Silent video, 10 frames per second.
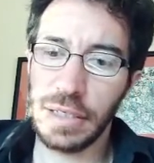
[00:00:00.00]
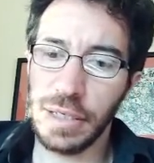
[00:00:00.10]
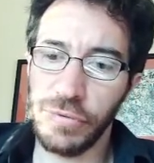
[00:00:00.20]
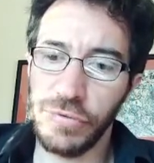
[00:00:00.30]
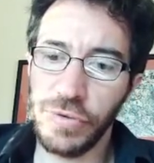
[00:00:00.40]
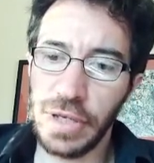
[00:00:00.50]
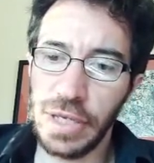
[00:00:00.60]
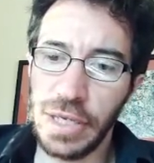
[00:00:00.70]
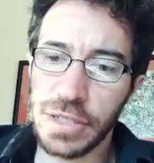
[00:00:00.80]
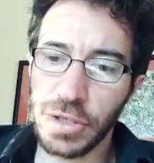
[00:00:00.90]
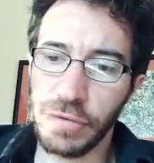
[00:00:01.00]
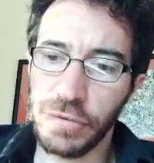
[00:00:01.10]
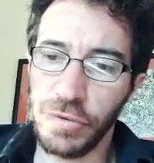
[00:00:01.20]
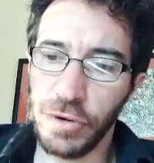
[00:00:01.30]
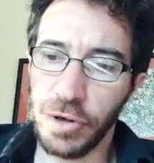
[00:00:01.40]
if phi is of the
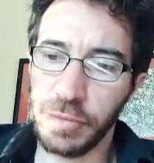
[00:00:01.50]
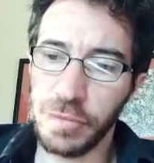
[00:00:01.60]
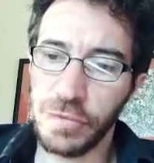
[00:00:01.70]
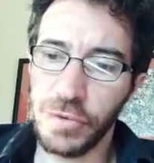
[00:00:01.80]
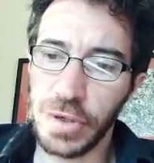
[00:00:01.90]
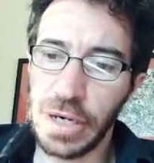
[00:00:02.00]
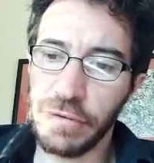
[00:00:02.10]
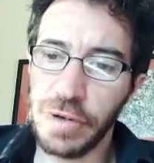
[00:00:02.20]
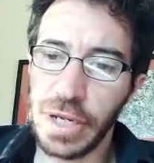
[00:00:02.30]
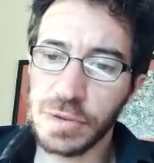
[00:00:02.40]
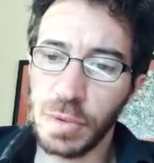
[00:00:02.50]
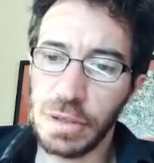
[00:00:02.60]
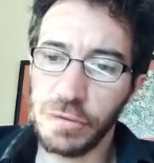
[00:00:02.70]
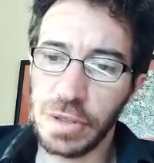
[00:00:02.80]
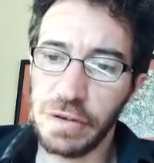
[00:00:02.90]
form for every
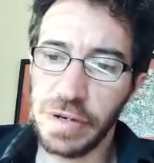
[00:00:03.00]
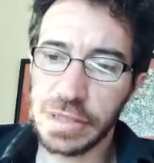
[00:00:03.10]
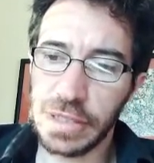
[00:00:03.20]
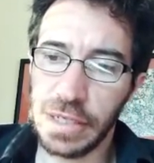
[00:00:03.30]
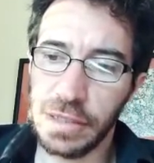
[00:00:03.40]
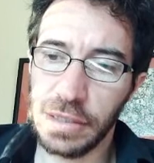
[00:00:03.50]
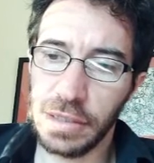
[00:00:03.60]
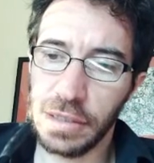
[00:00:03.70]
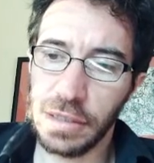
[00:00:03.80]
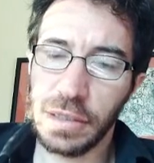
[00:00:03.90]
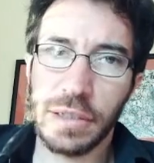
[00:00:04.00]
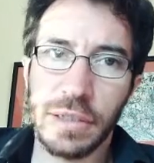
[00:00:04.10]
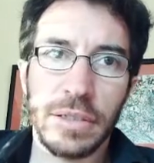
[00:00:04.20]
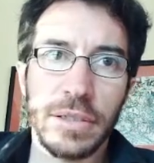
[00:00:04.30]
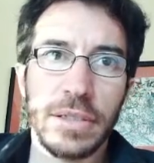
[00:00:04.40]
x1 for every xn
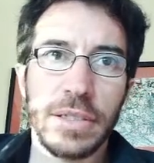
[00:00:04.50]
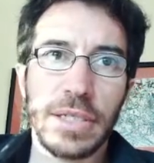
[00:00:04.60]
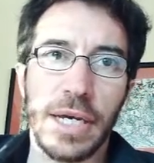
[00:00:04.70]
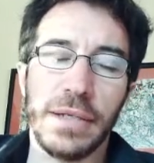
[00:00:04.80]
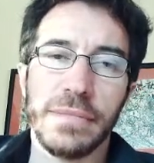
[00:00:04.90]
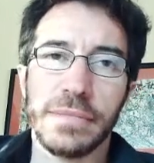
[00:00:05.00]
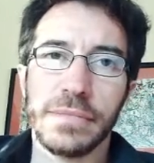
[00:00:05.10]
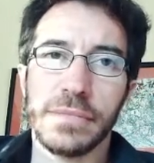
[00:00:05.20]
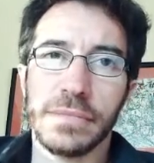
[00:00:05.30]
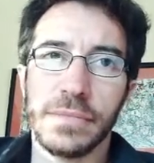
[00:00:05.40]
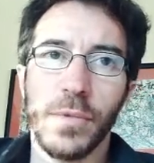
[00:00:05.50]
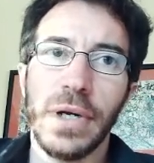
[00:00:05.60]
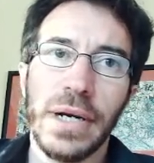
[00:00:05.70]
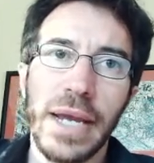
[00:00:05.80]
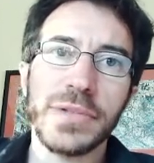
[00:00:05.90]
psi,
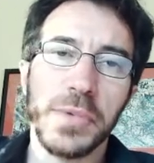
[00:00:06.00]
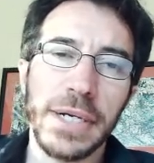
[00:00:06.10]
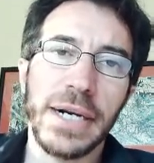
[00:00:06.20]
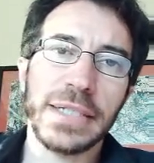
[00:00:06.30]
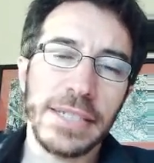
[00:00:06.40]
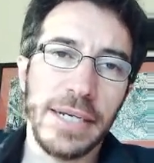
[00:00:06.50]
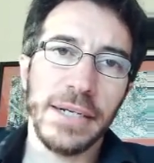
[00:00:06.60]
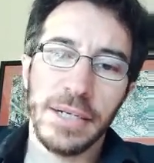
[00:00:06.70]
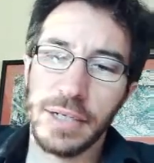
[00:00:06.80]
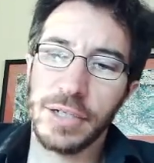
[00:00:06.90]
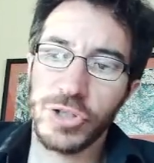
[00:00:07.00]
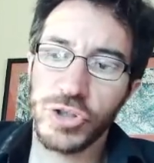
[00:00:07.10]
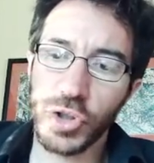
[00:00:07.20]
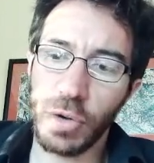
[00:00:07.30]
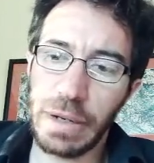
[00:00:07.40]
where x1 and xn
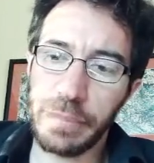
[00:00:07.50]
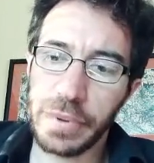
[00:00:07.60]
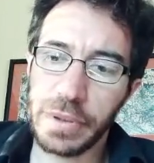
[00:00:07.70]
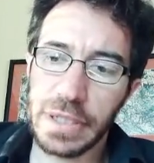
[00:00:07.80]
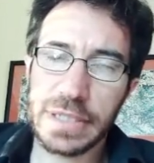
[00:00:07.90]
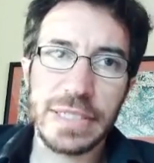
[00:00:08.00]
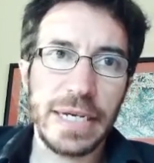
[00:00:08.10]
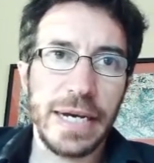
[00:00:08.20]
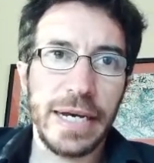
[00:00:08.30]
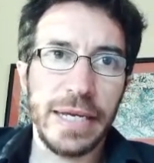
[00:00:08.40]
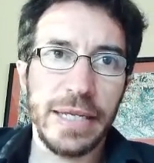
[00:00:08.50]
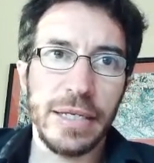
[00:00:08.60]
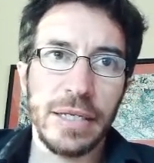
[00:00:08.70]
show up inside